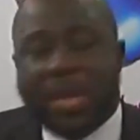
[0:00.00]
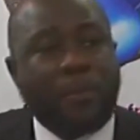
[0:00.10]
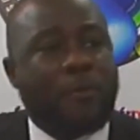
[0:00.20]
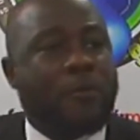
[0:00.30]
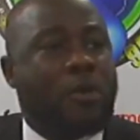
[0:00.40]
Yeah,
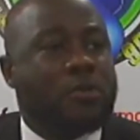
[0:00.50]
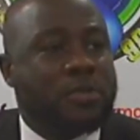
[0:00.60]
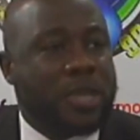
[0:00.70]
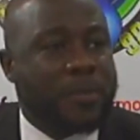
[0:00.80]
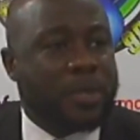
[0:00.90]
but of
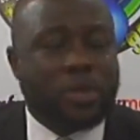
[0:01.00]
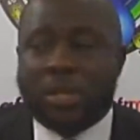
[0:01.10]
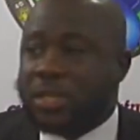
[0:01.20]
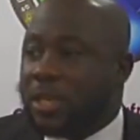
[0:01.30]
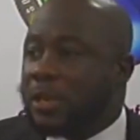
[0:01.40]
course. I mean,
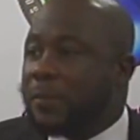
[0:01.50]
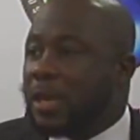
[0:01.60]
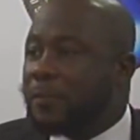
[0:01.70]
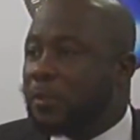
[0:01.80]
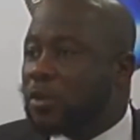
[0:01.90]

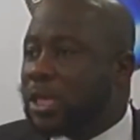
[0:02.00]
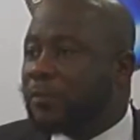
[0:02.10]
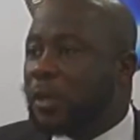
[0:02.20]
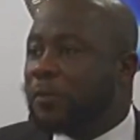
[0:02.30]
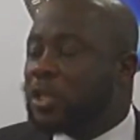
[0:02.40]

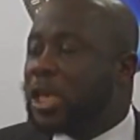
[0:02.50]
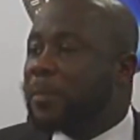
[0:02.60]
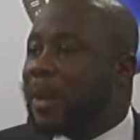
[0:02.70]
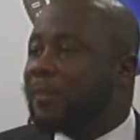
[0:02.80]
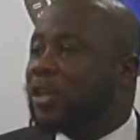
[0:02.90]
if you
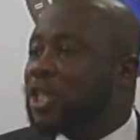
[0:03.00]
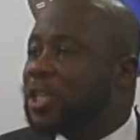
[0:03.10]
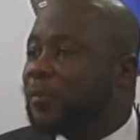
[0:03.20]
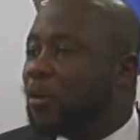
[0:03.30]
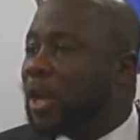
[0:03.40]
take private
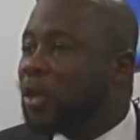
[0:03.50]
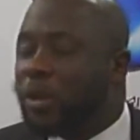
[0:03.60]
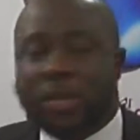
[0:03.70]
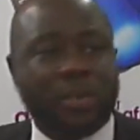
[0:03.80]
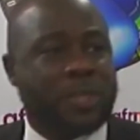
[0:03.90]
jets for going to
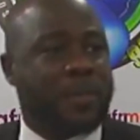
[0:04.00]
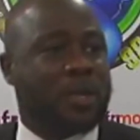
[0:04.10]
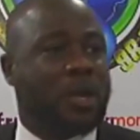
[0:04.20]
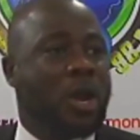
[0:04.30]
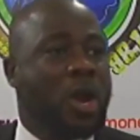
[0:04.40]
UN, you
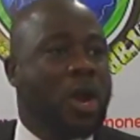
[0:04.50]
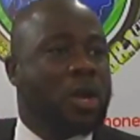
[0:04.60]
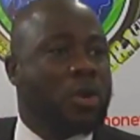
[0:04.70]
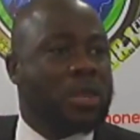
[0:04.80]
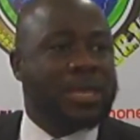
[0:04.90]
spend
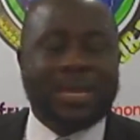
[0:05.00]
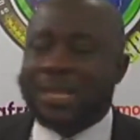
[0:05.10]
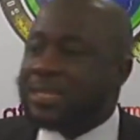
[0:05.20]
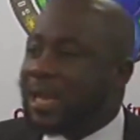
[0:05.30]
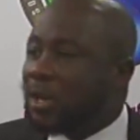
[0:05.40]
nothing
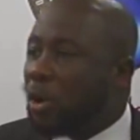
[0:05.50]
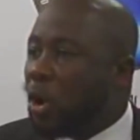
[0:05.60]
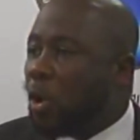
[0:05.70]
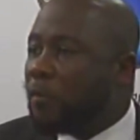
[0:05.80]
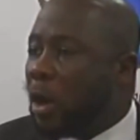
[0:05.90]
less than
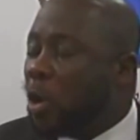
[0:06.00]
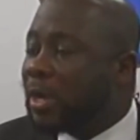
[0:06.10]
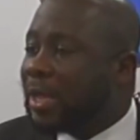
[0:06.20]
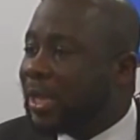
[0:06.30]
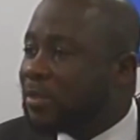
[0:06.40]
over
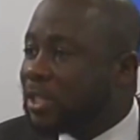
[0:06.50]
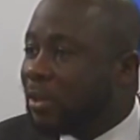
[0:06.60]
$100,000.